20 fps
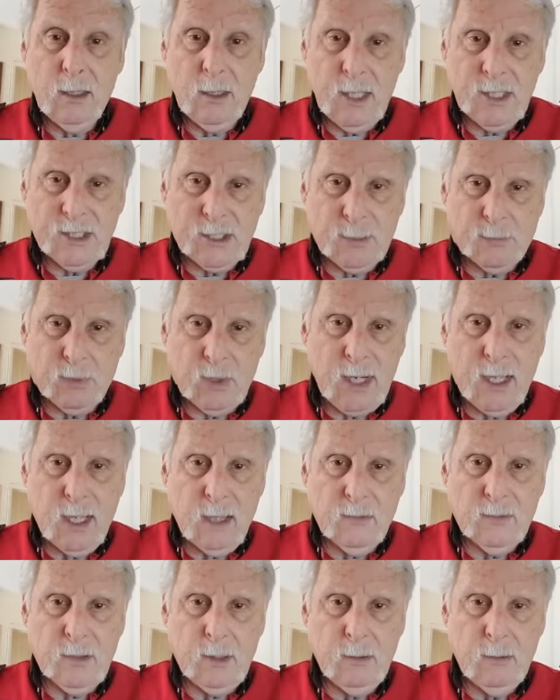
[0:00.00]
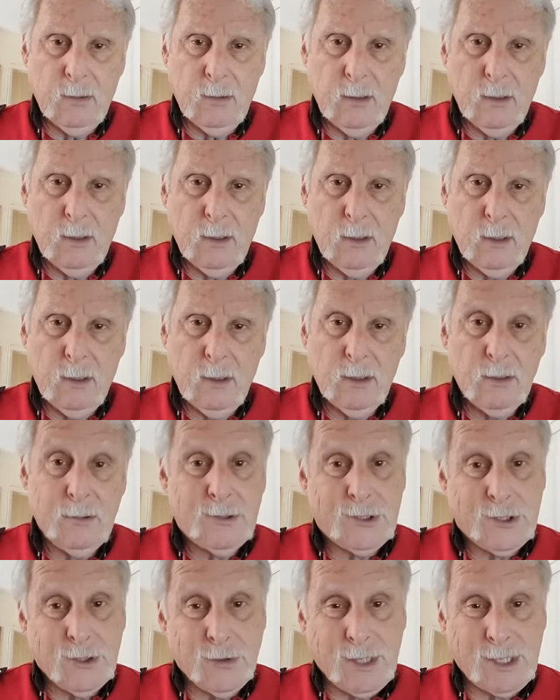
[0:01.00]
it's a break-even
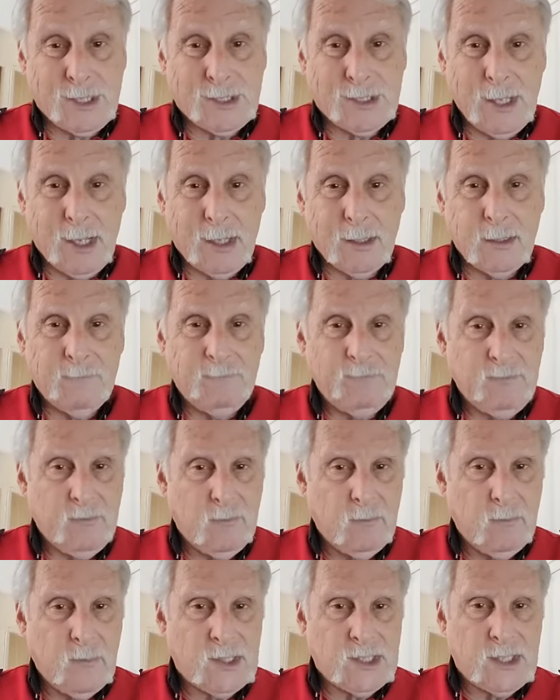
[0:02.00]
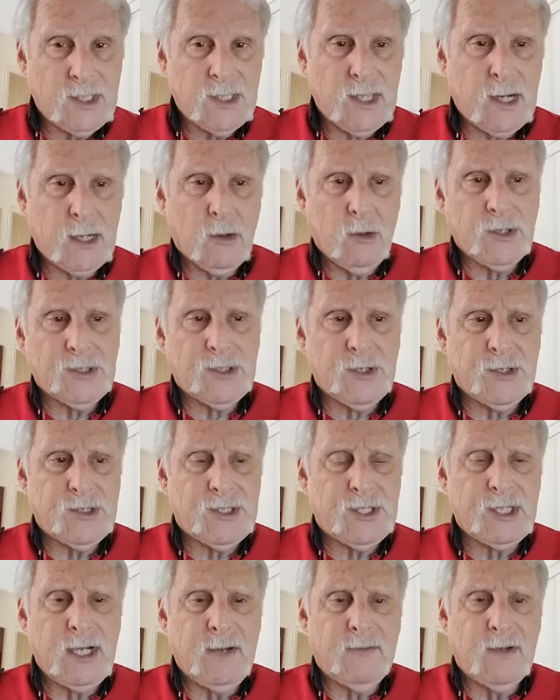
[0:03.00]
to an extent. Synthetic oils are
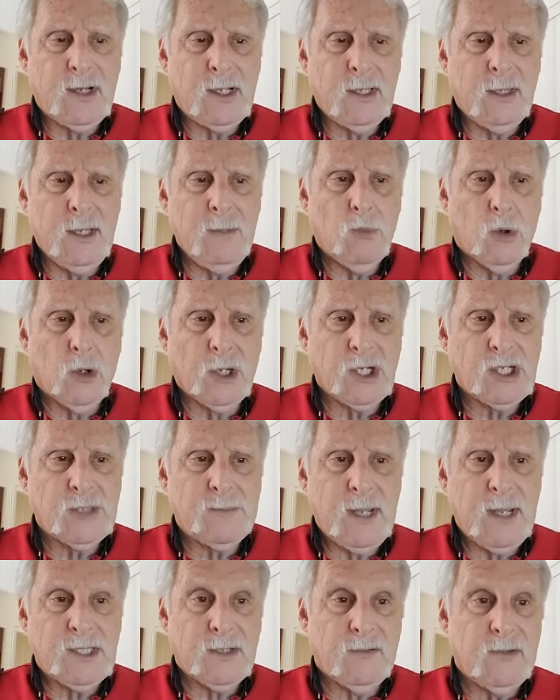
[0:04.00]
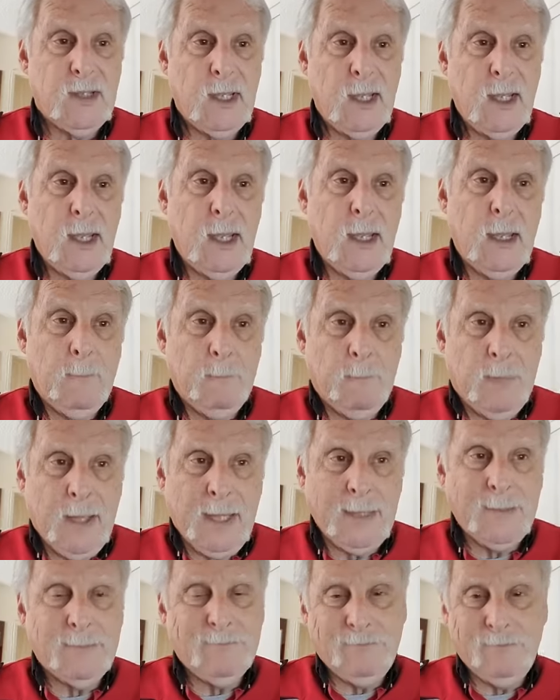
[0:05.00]
significantly more expensive,
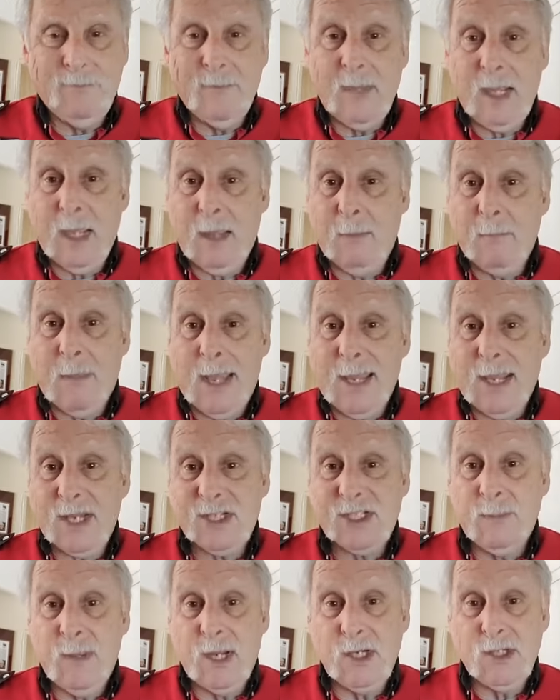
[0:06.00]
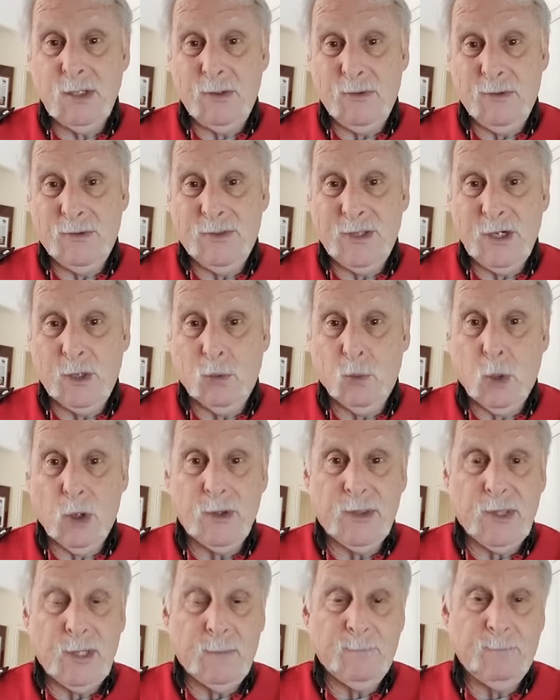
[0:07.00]
but in my estimation, they're
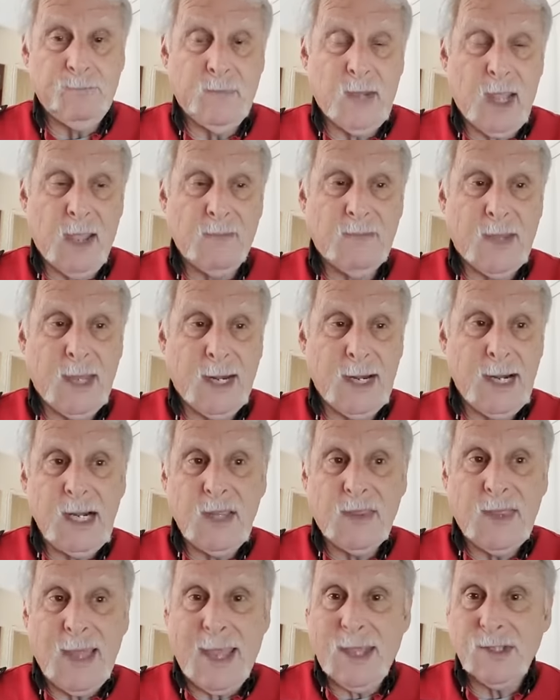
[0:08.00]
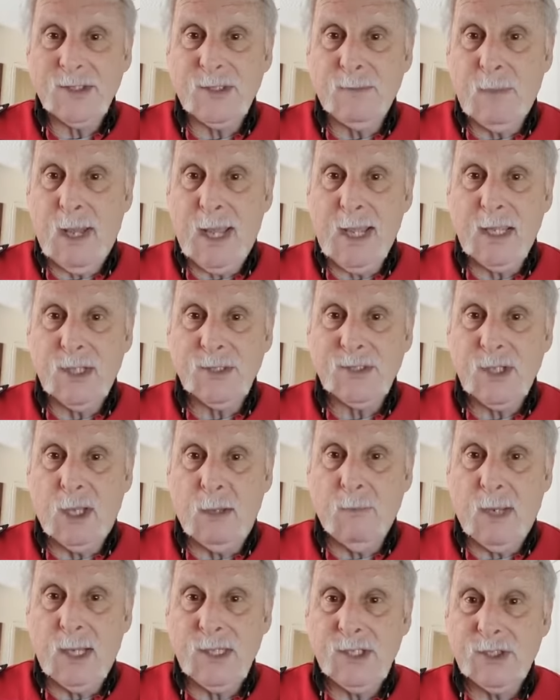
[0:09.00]
worth it. I've got 80,000 miles
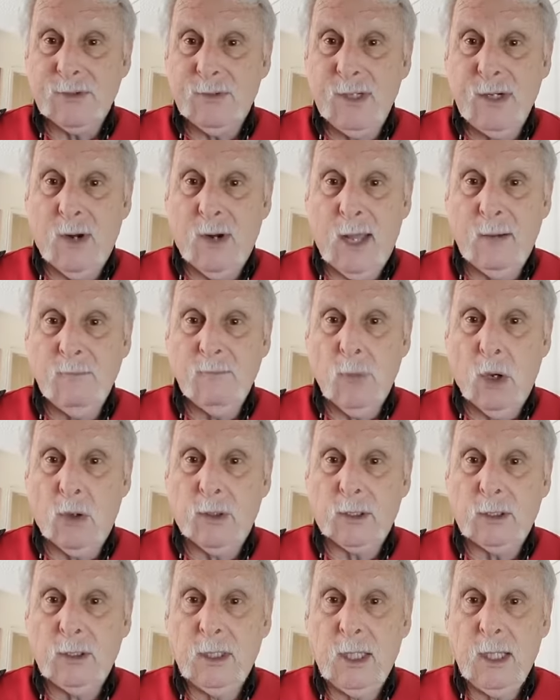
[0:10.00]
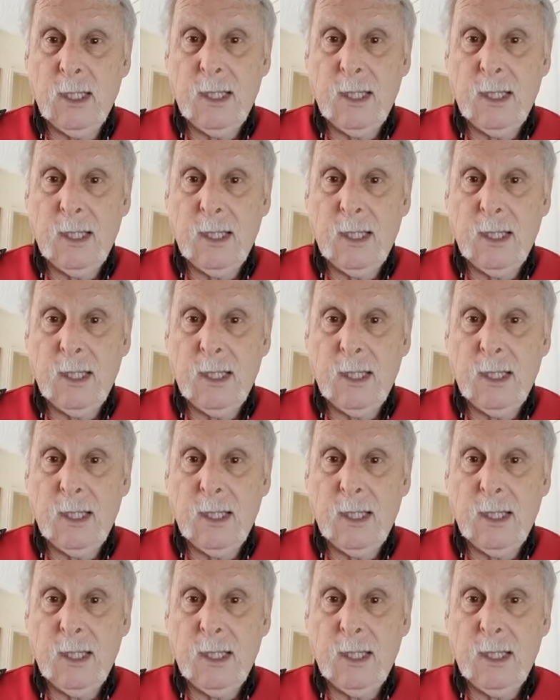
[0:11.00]
on my street rod motor,